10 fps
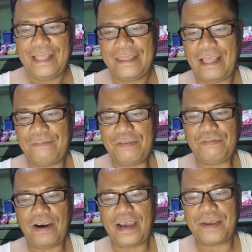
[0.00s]
Number
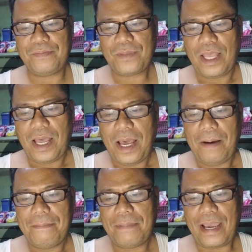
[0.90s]
5,
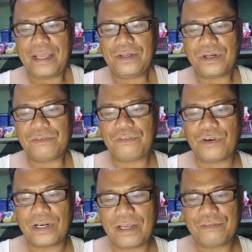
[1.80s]
minor
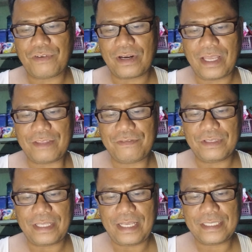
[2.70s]

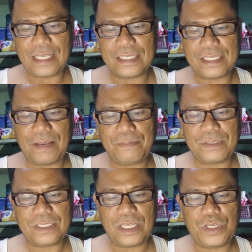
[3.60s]
forgetfulness as a
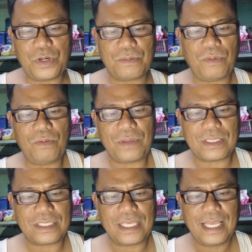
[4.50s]
senior
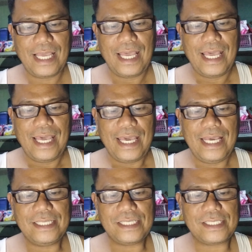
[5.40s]
moment
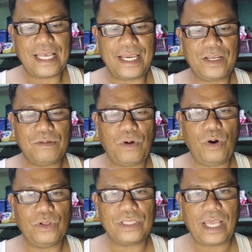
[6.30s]
is a sign of
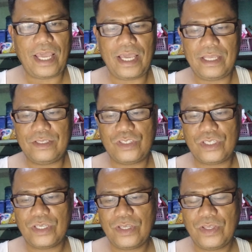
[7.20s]
old
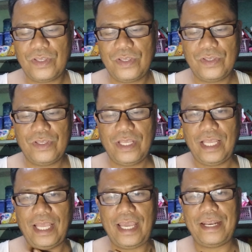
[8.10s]
age.
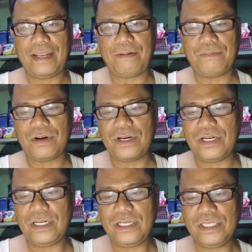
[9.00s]
And number